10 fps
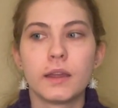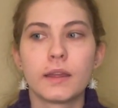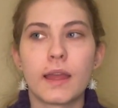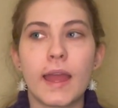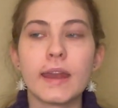
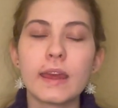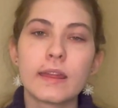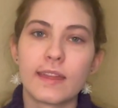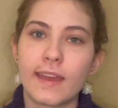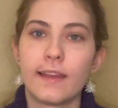
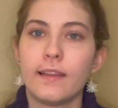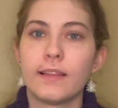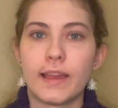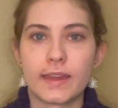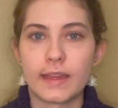anything
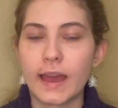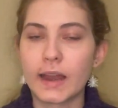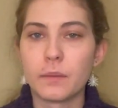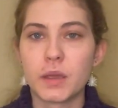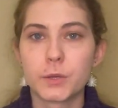like that.
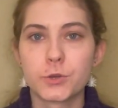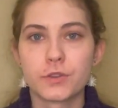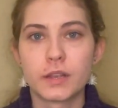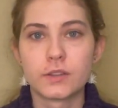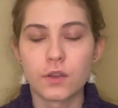I make sure
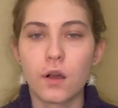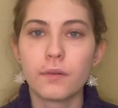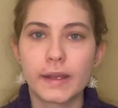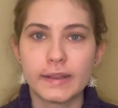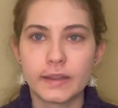that it's all
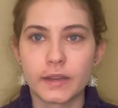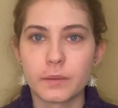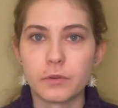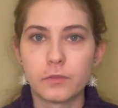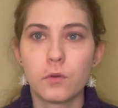ready the
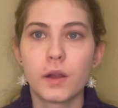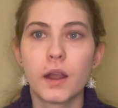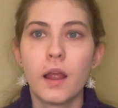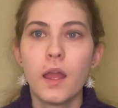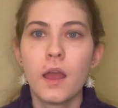night
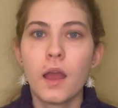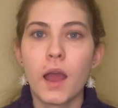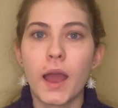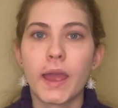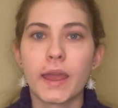before.
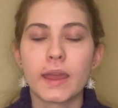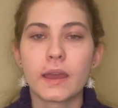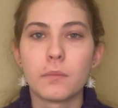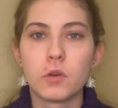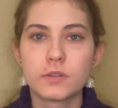I
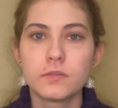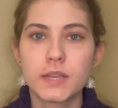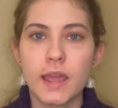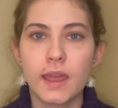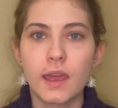am also
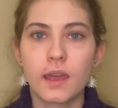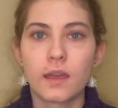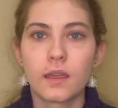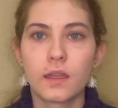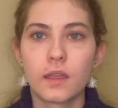
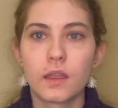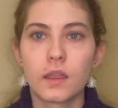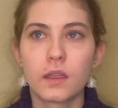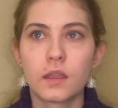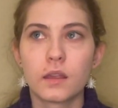taking
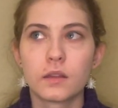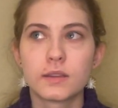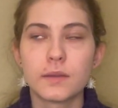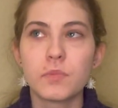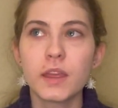
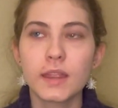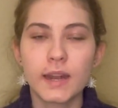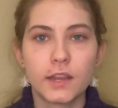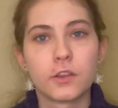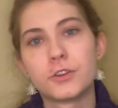something that
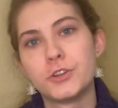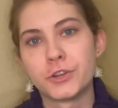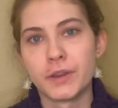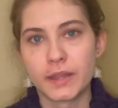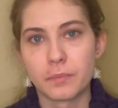I learned
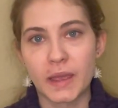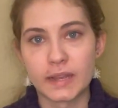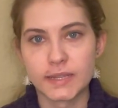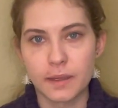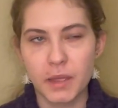during the
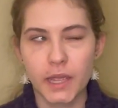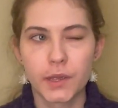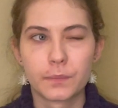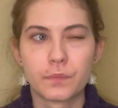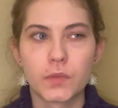pandemic,
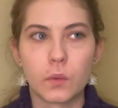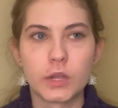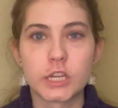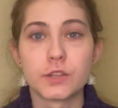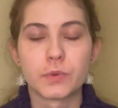
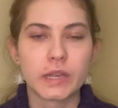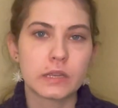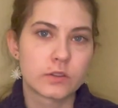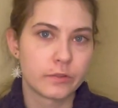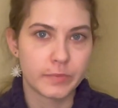which has really
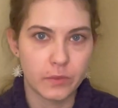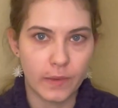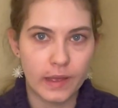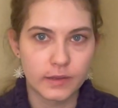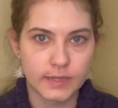served me
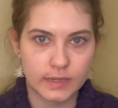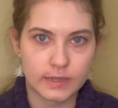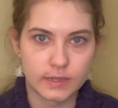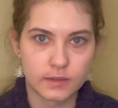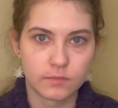well
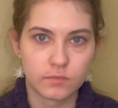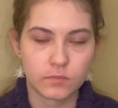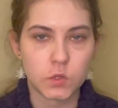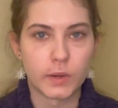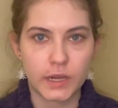since
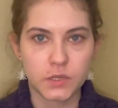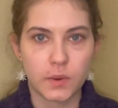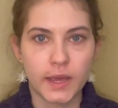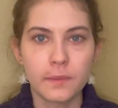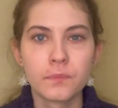
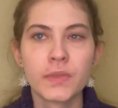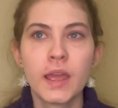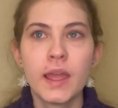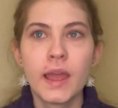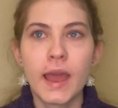2020,
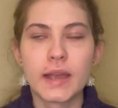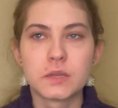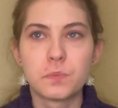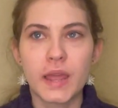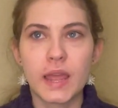
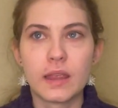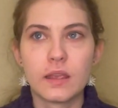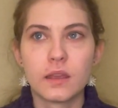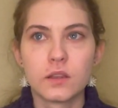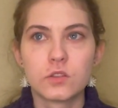has
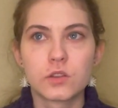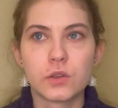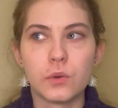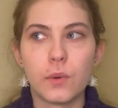been to